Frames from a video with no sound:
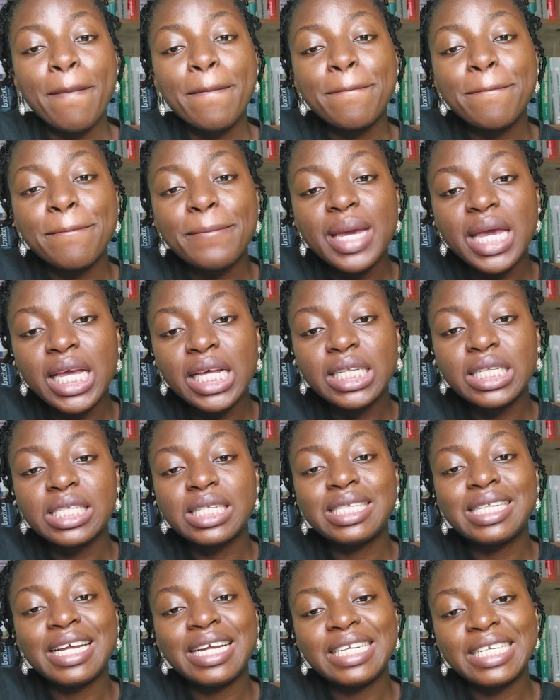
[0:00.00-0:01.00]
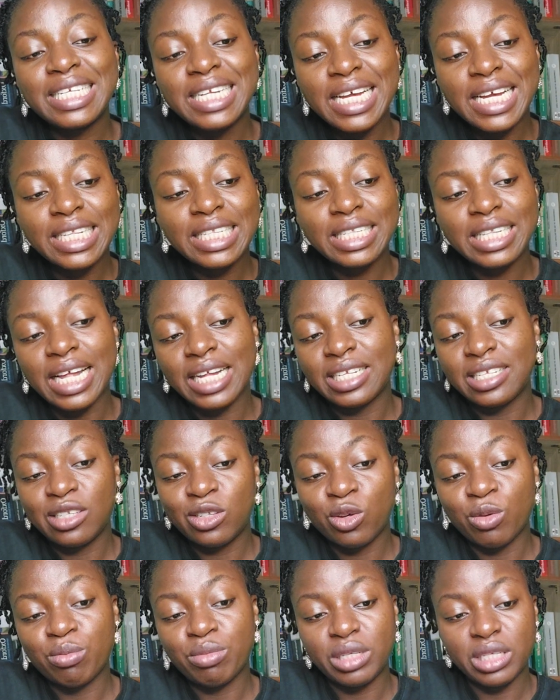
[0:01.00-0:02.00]
means the date that this
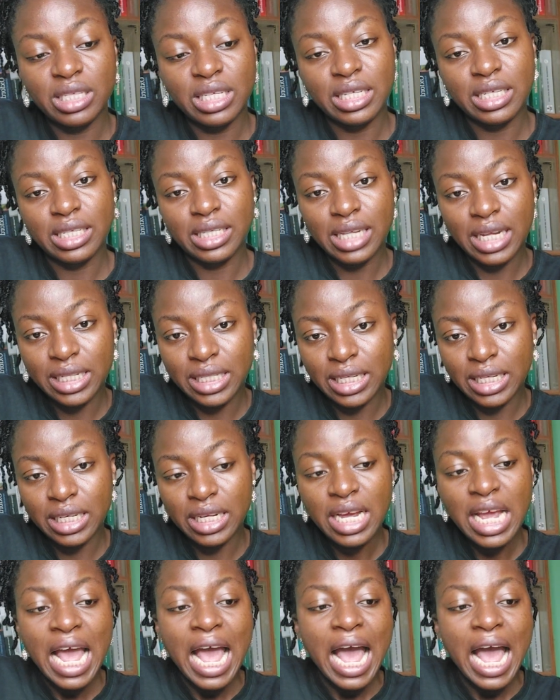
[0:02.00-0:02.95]
your business started.